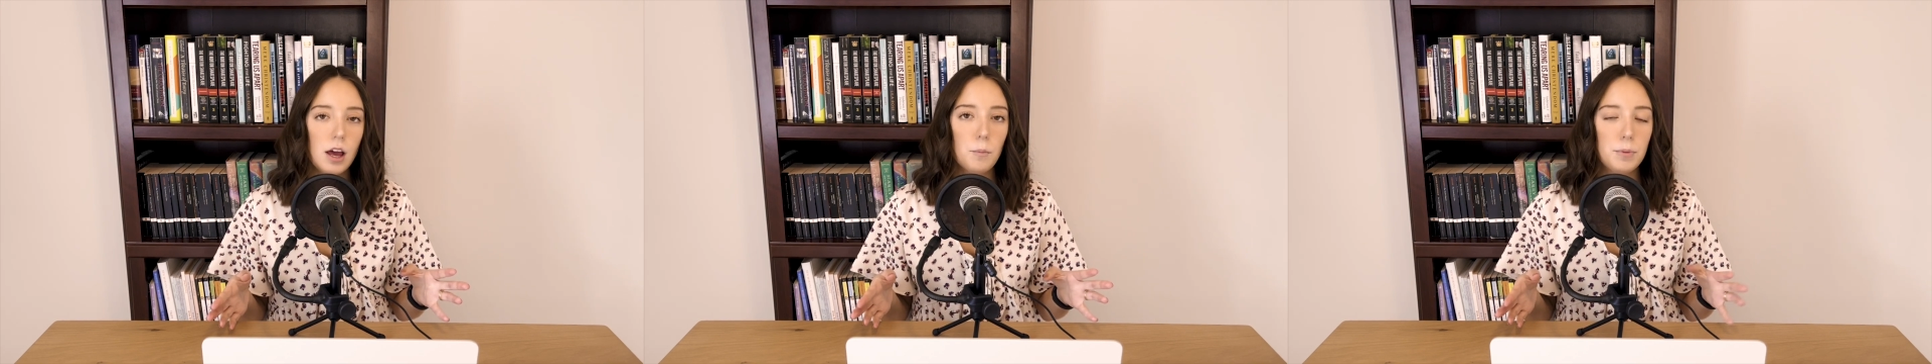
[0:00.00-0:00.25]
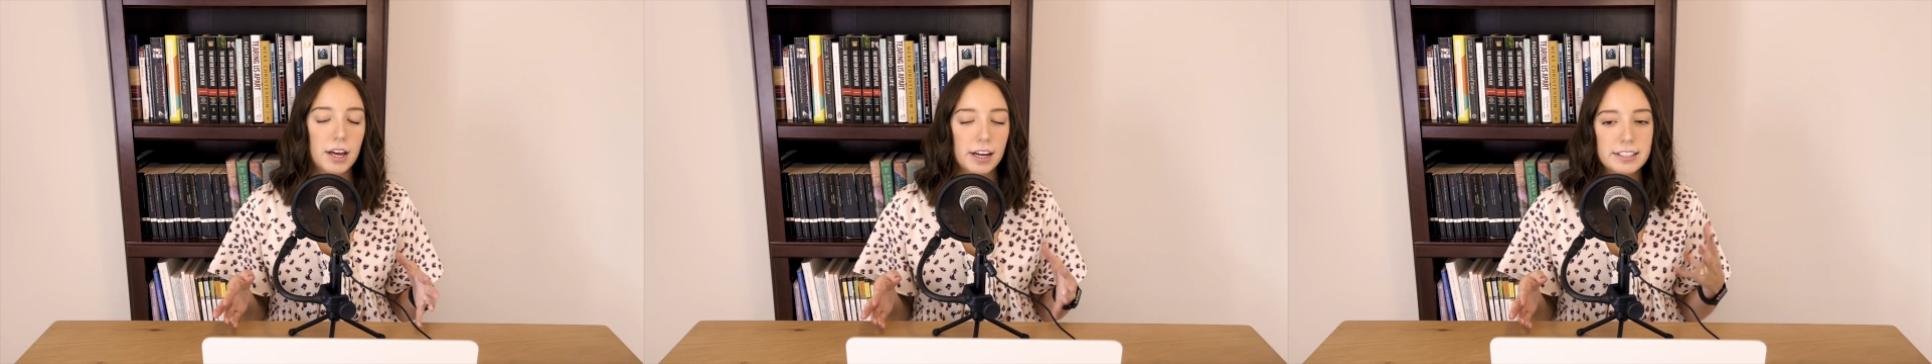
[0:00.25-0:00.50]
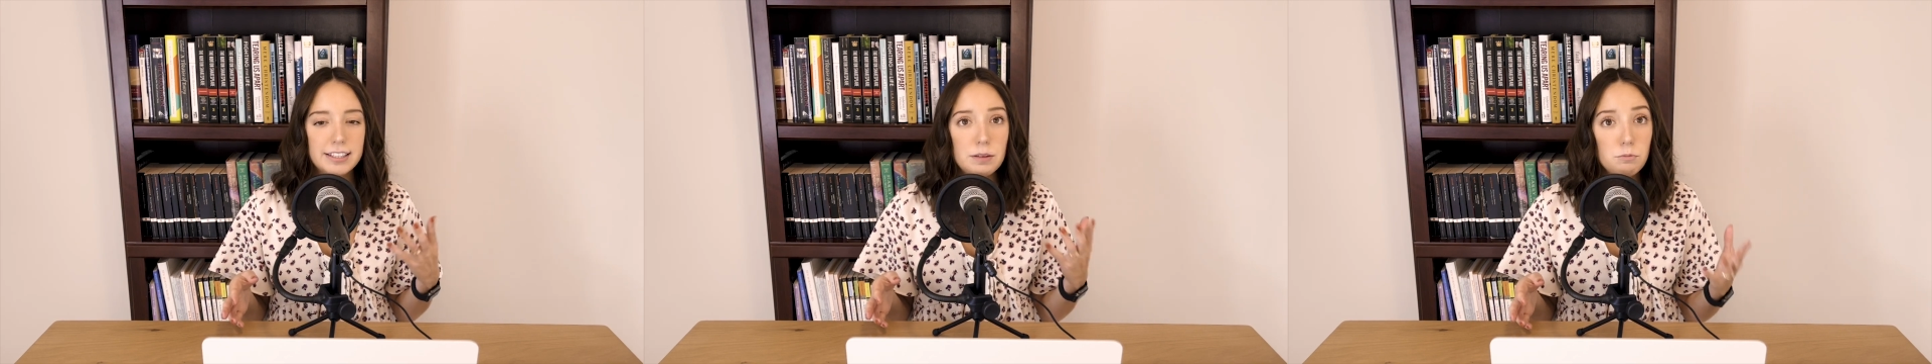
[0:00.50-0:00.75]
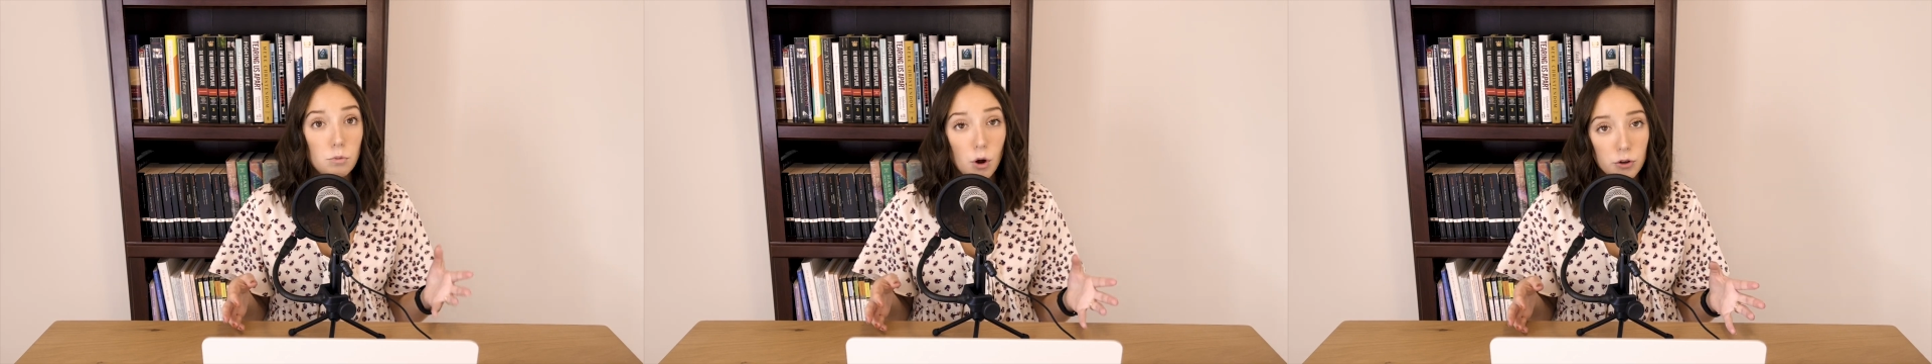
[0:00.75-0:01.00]
because the
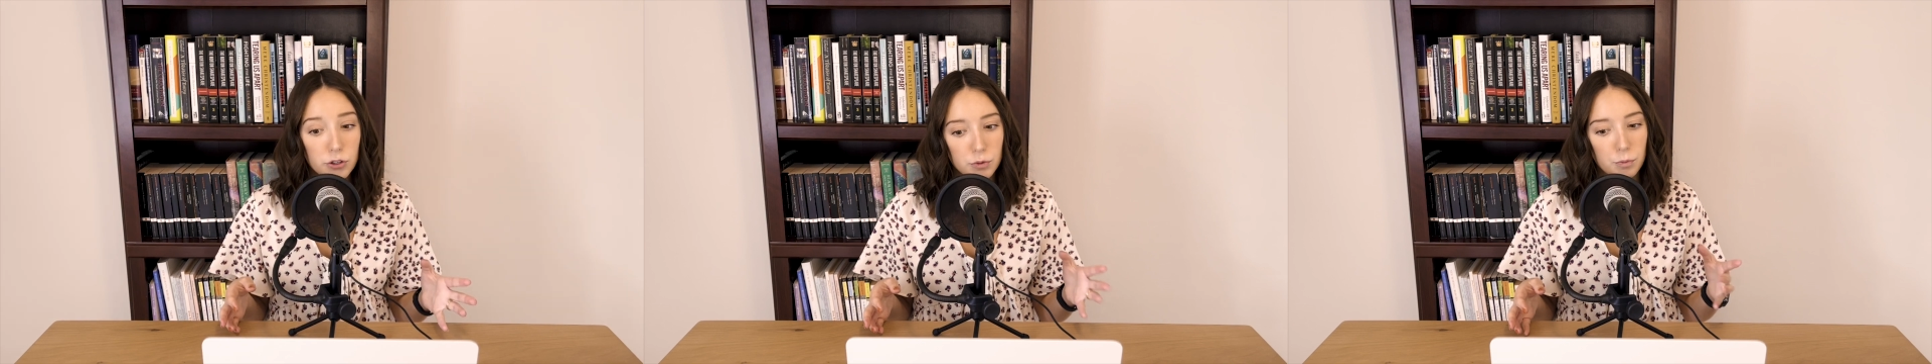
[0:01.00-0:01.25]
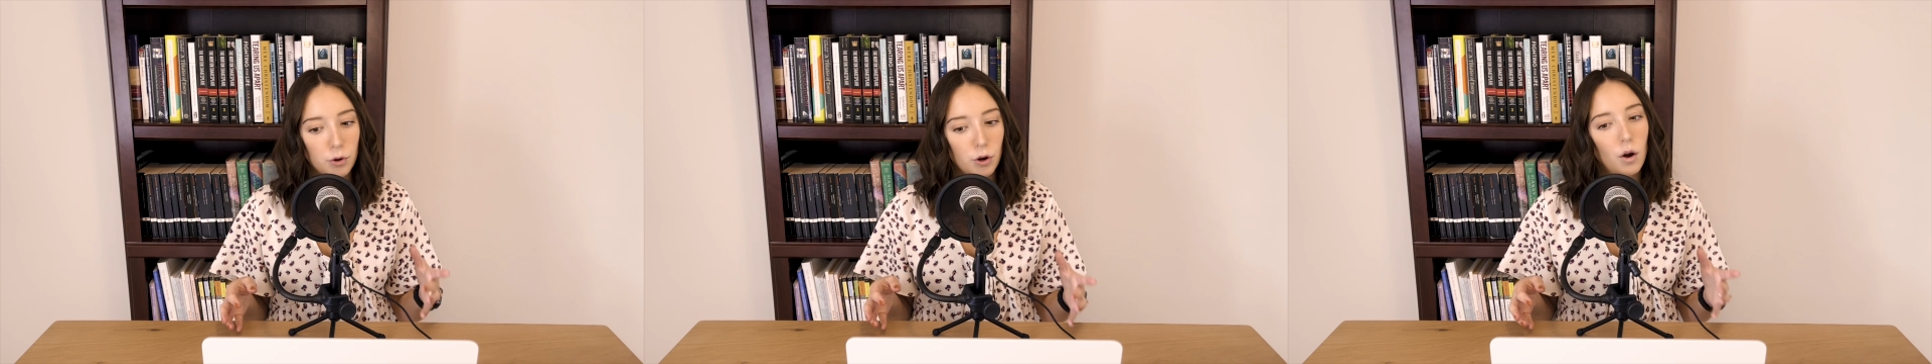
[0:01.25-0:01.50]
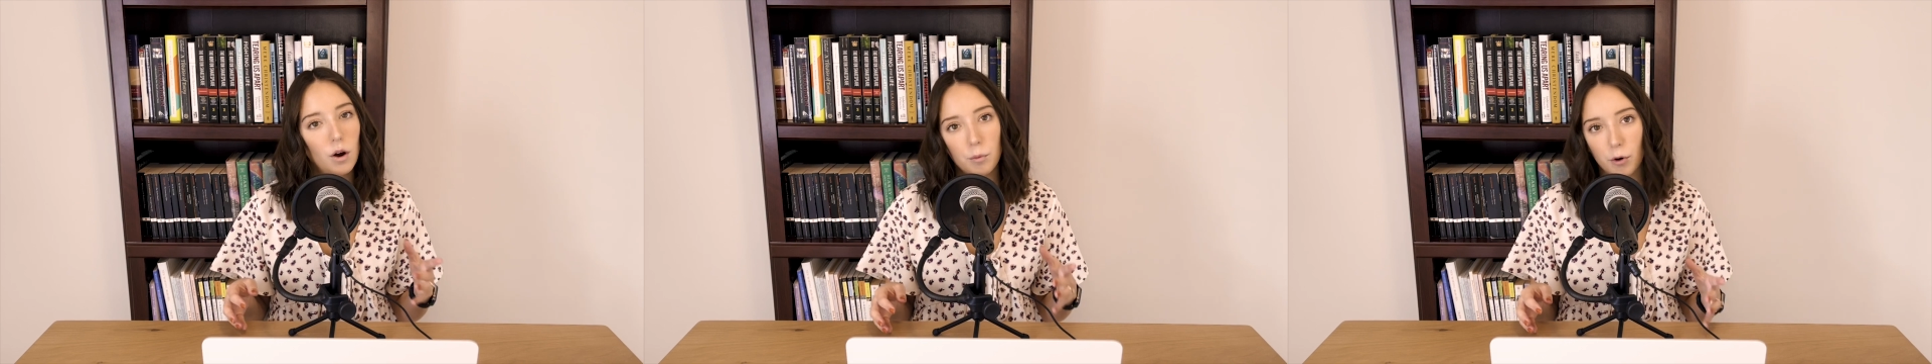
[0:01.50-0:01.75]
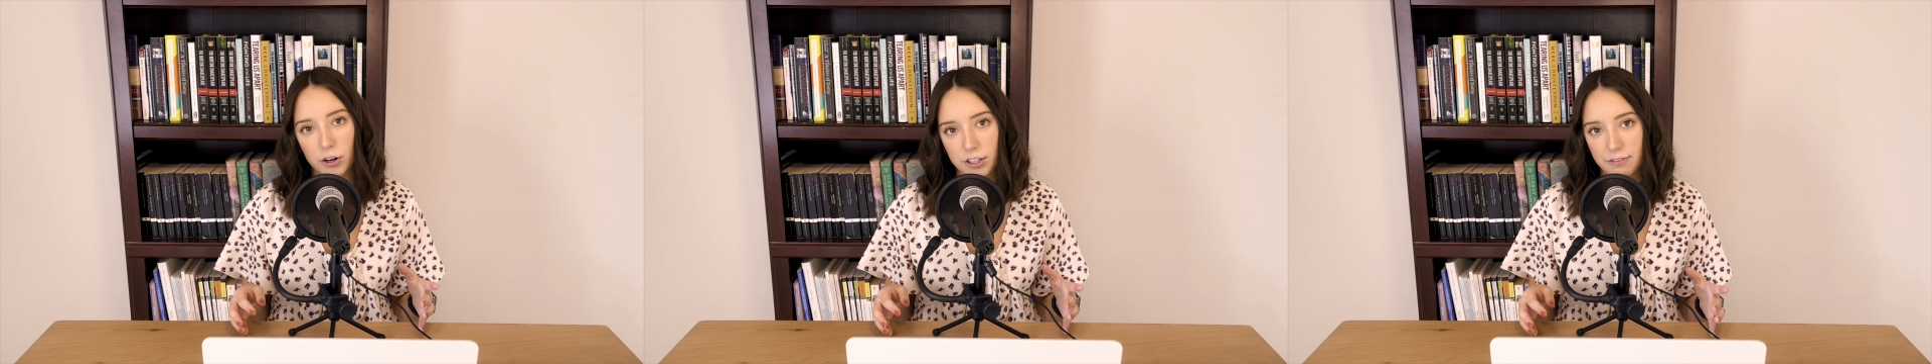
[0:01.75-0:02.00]
most
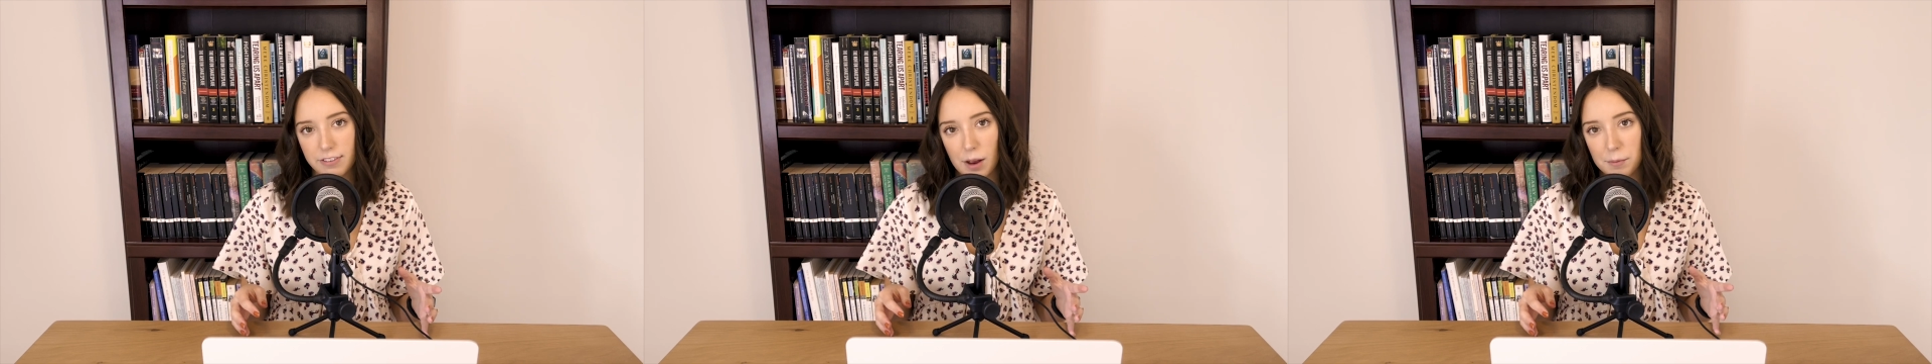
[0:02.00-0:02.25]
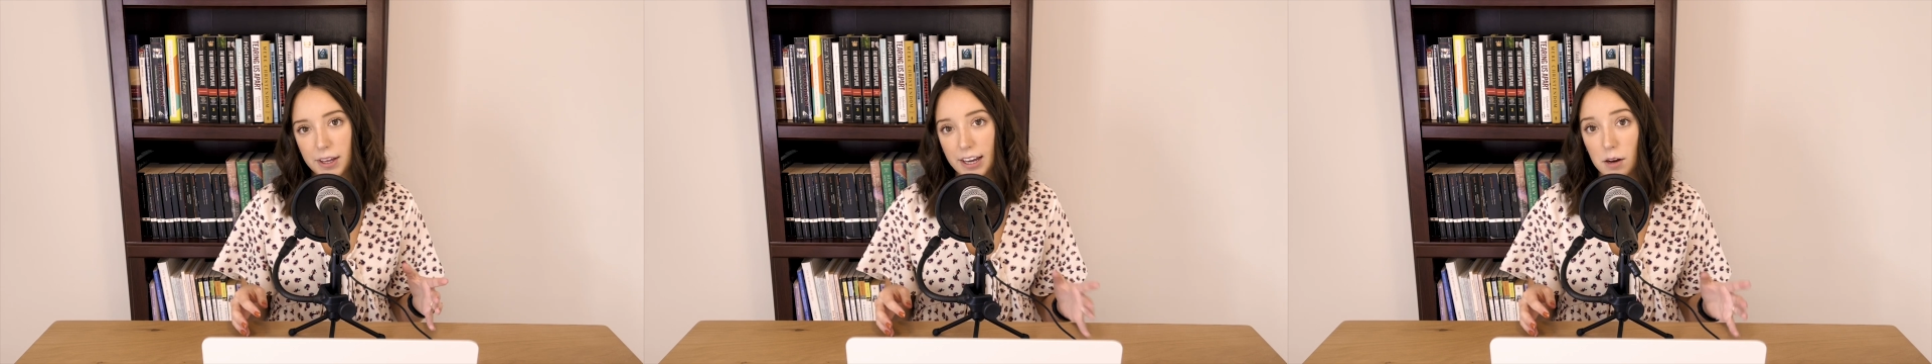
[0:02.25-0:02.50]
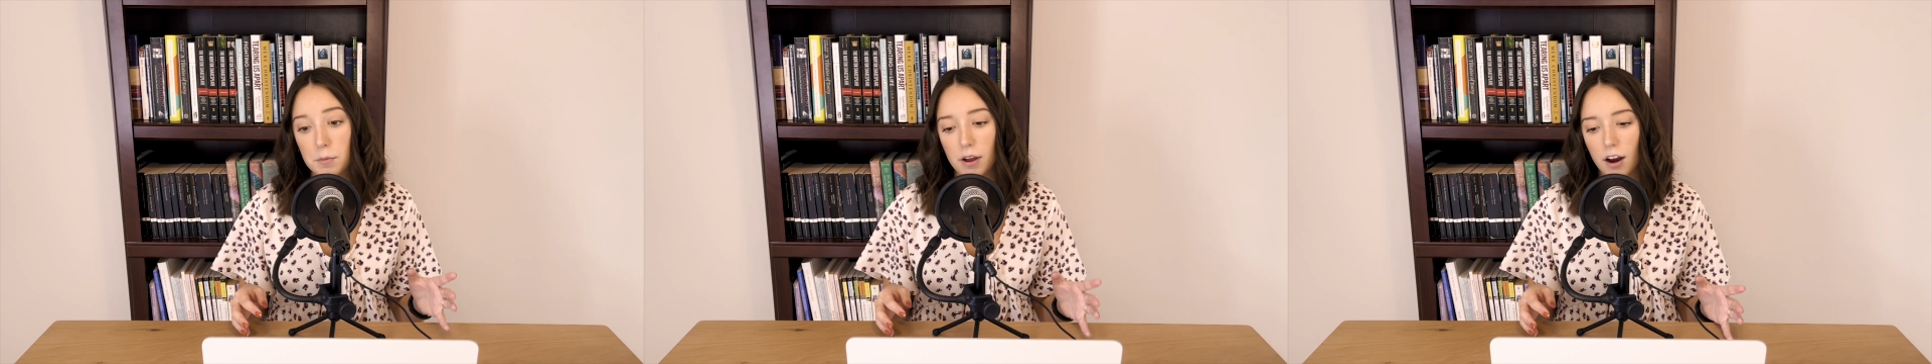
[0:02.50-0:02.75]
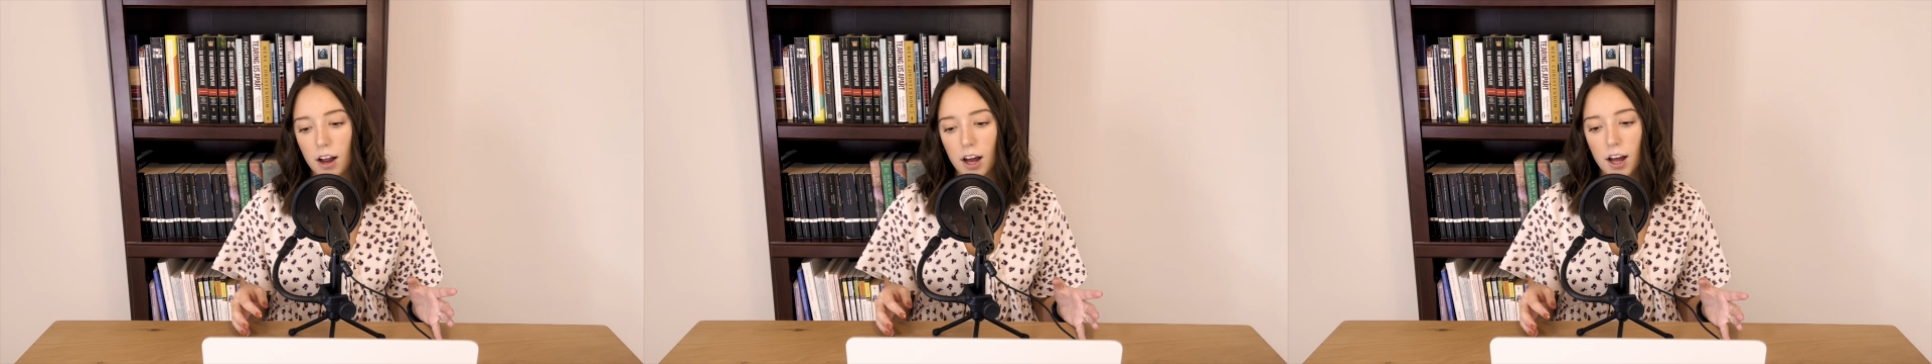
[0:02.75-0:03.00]
pro-abortion family in
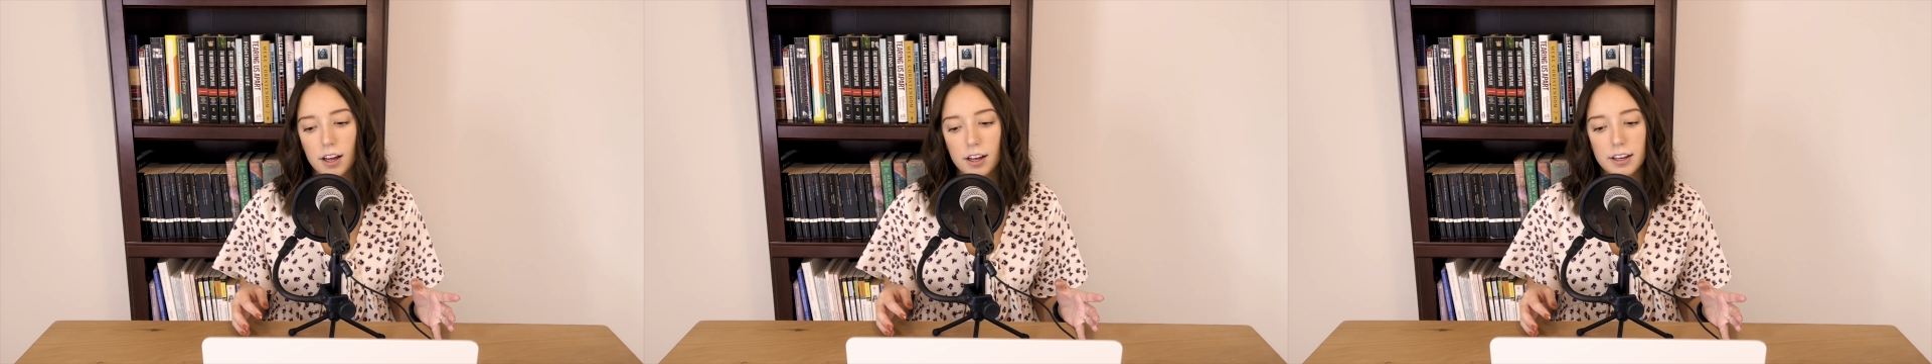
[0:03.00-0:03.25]
America